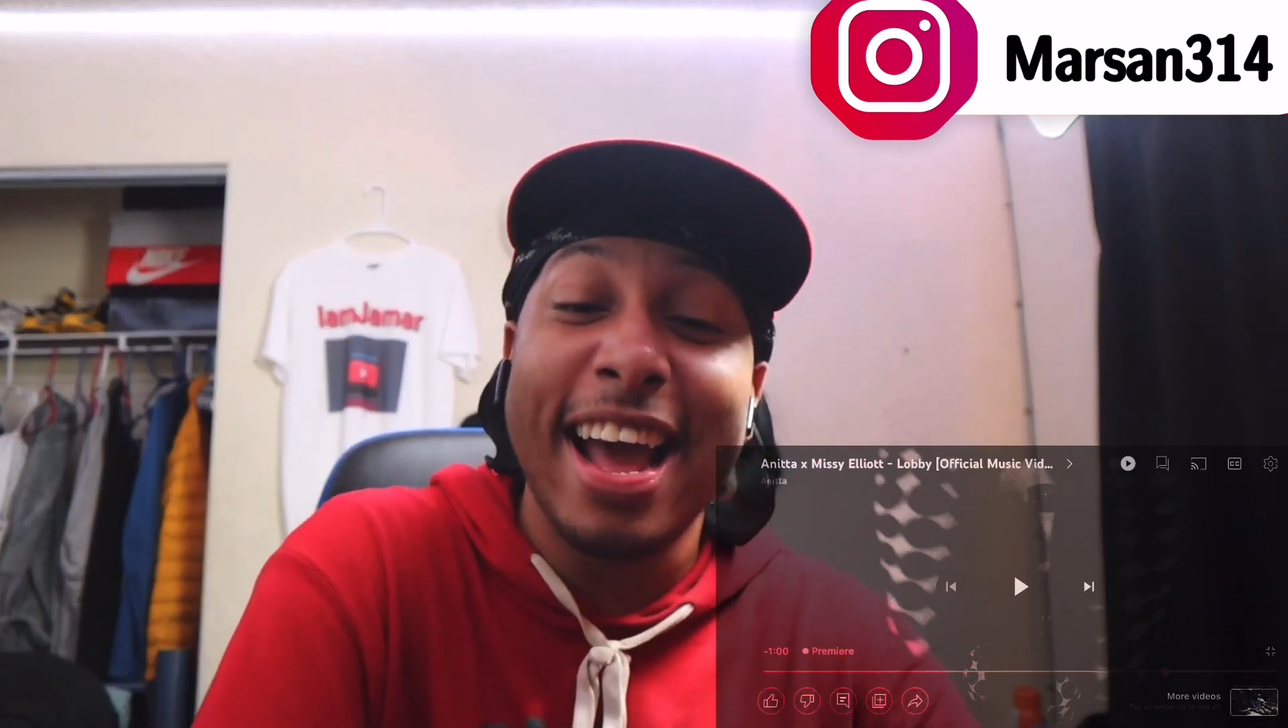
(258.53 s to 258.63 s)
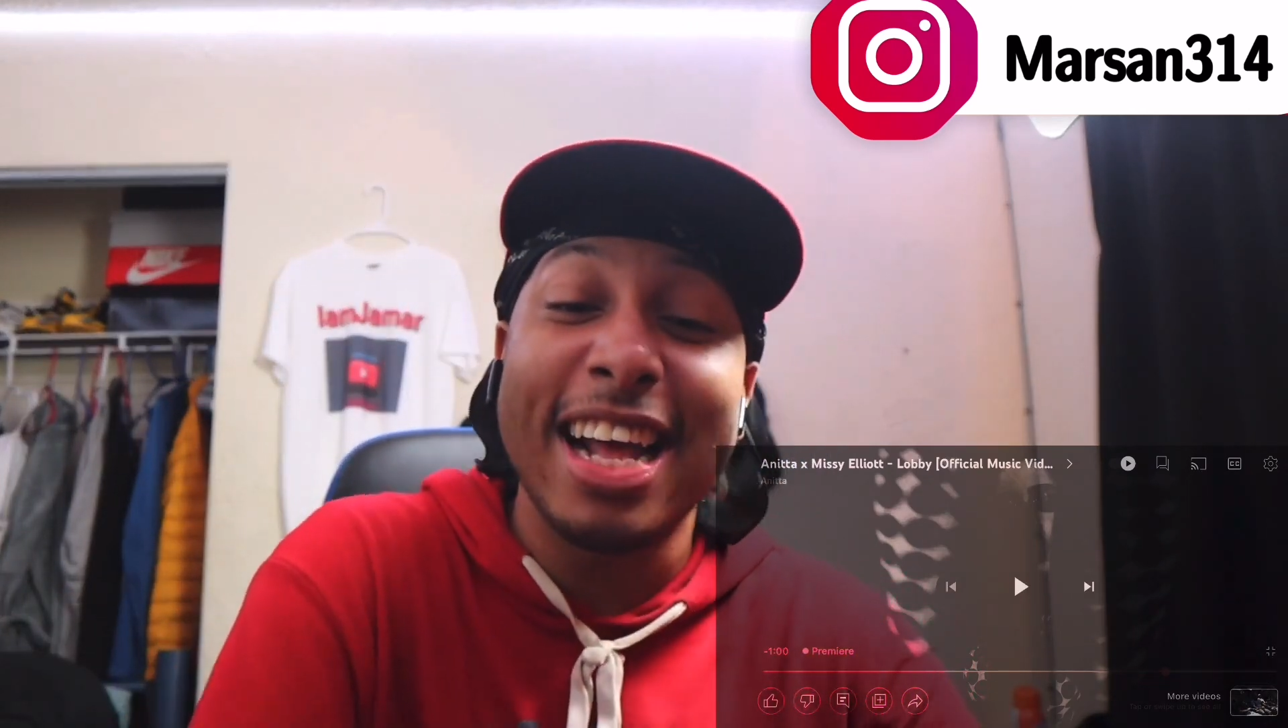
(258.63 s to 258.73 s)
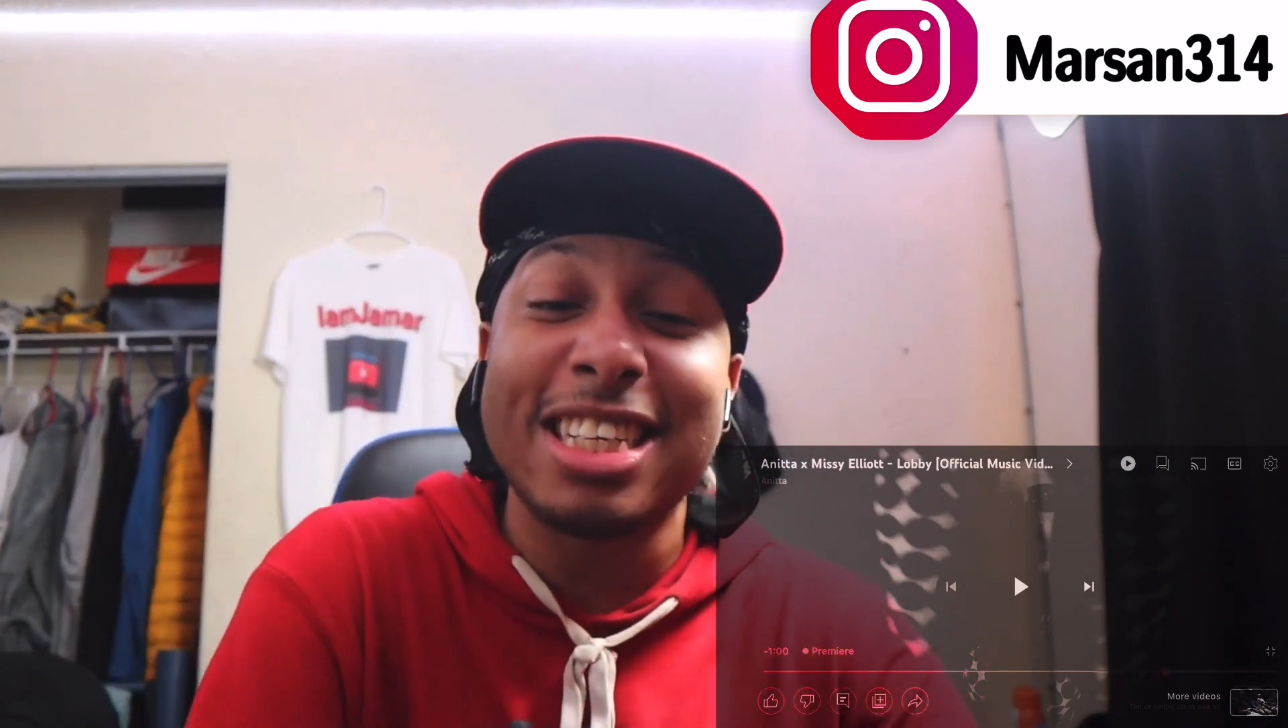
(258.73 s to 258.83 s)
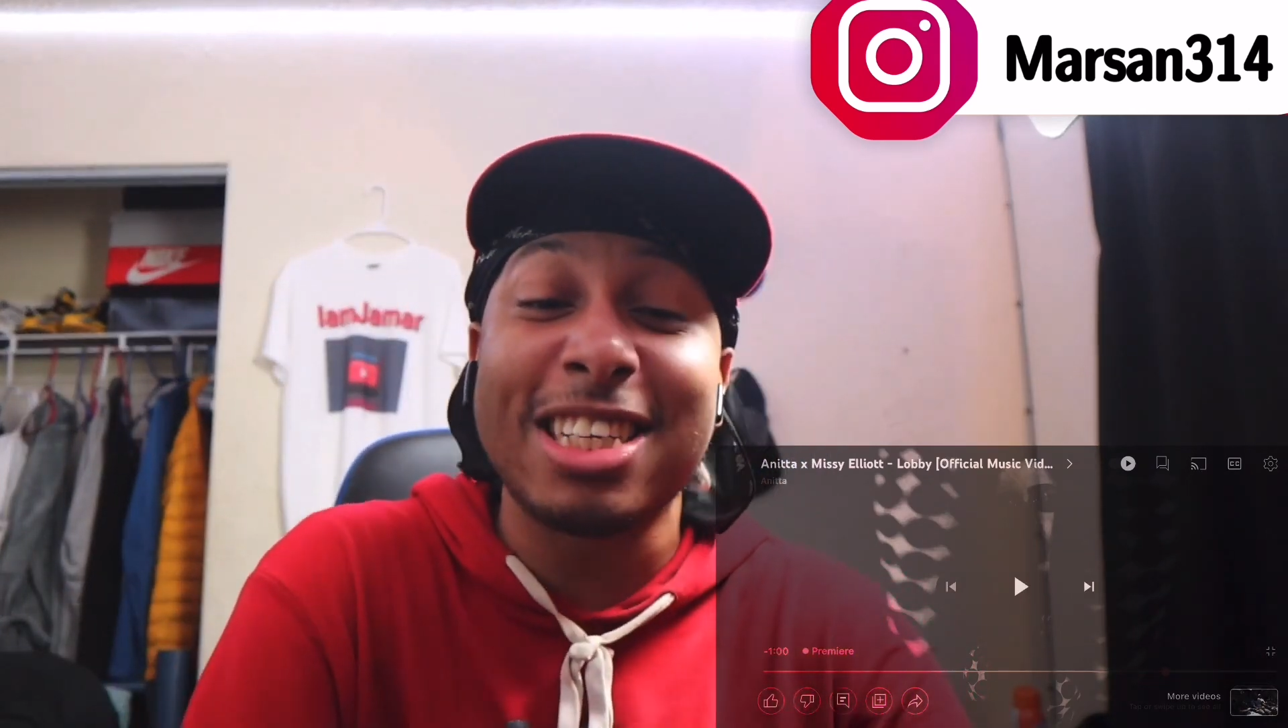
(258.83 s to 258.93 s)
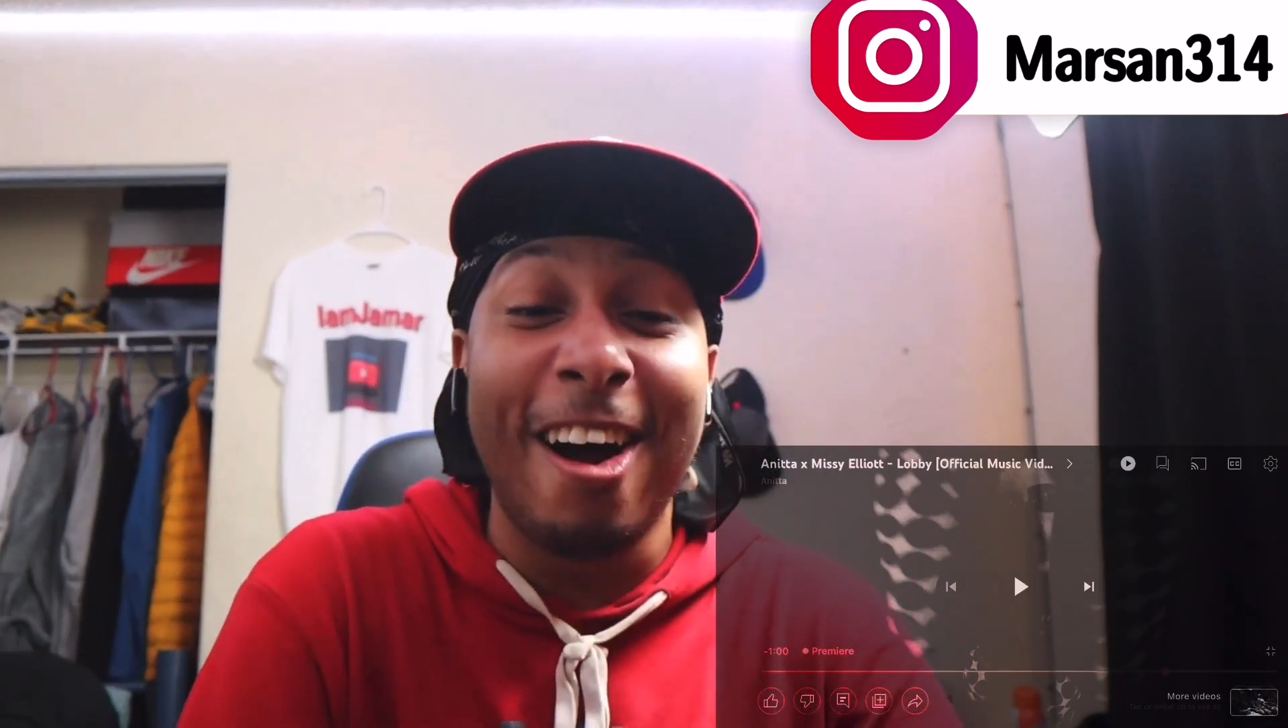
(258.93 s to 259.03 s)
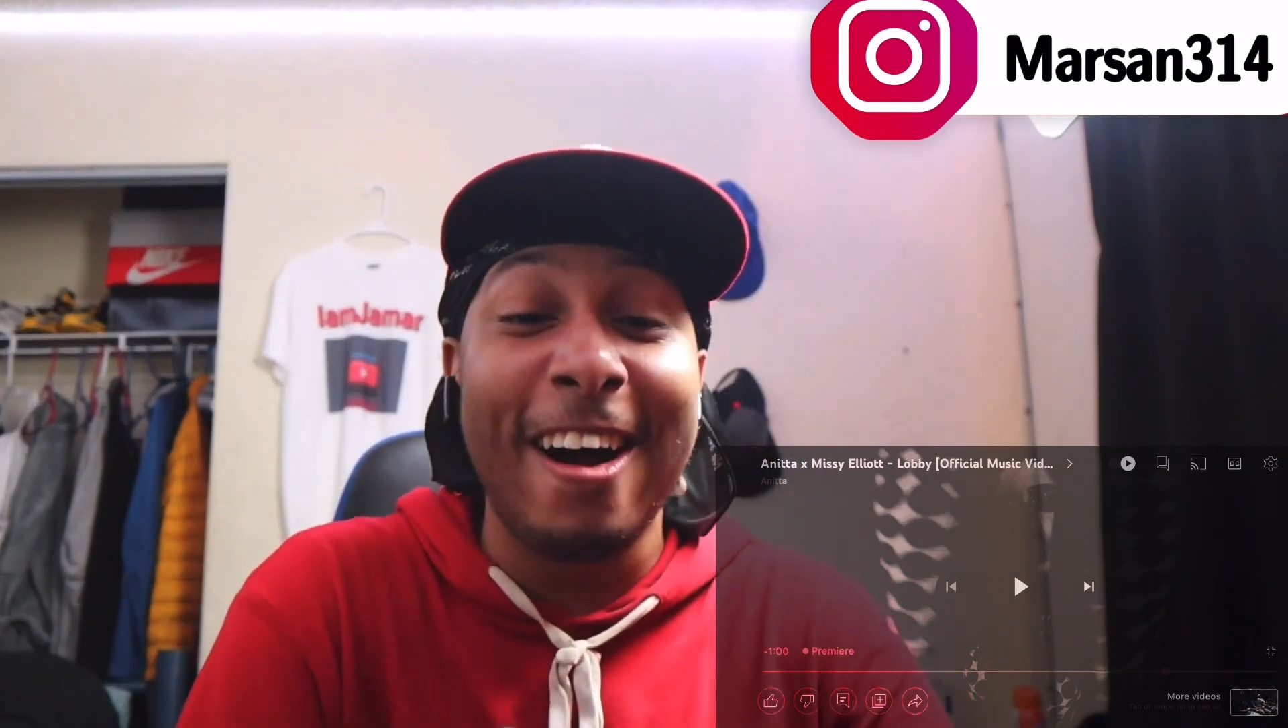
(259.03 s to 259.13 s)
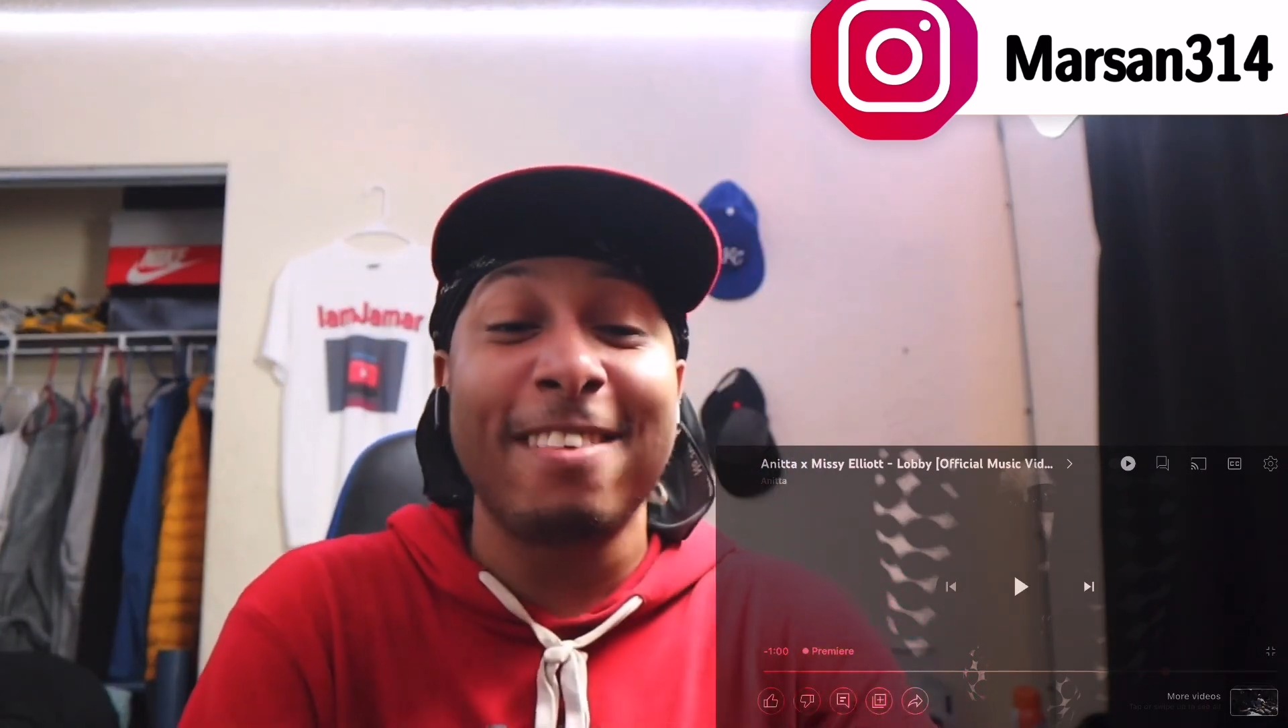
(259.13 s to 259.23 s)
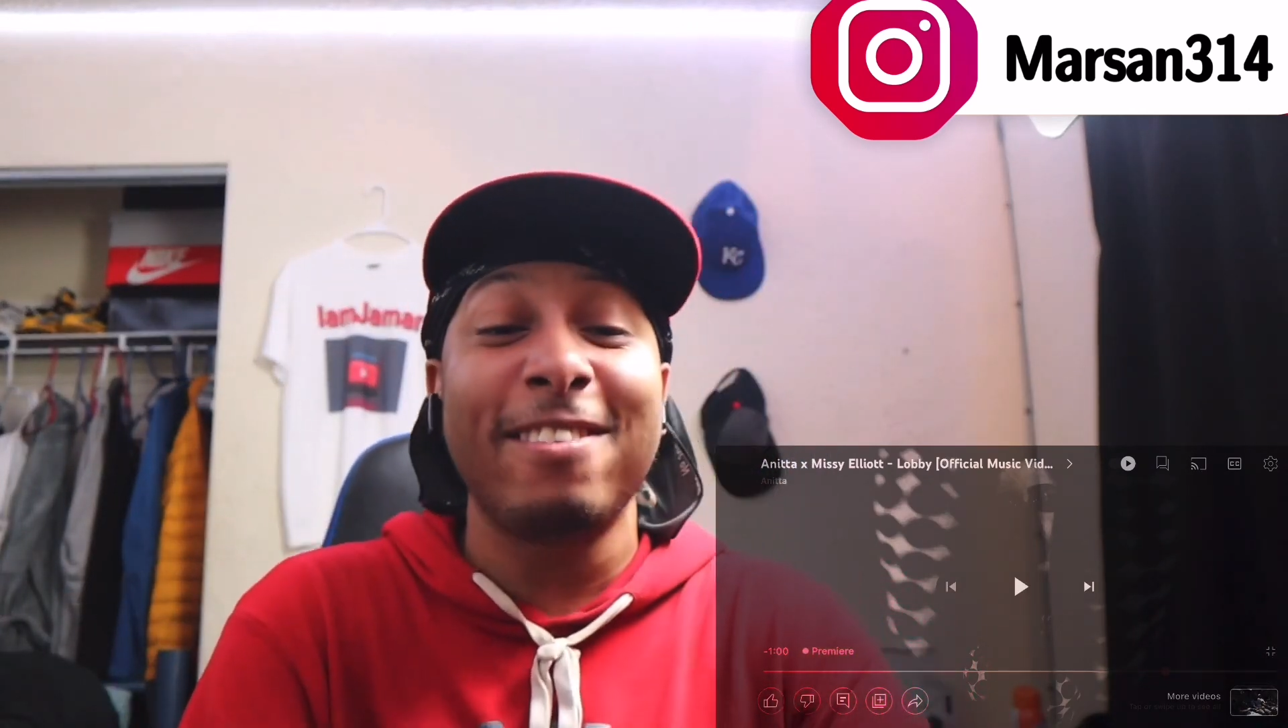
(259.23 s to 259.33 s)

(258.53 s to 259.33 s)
that talk,